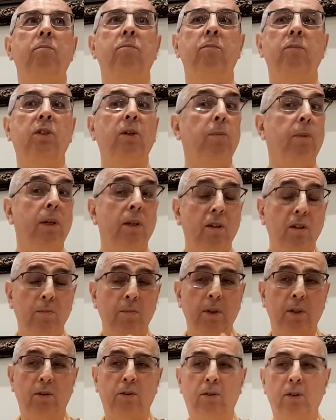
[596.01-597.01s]
some
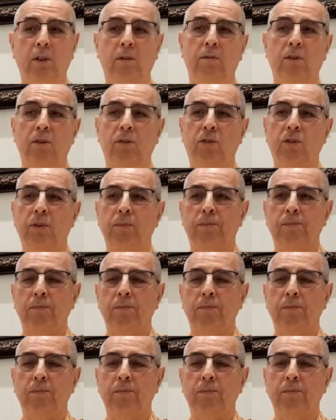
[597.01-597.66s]
intimate service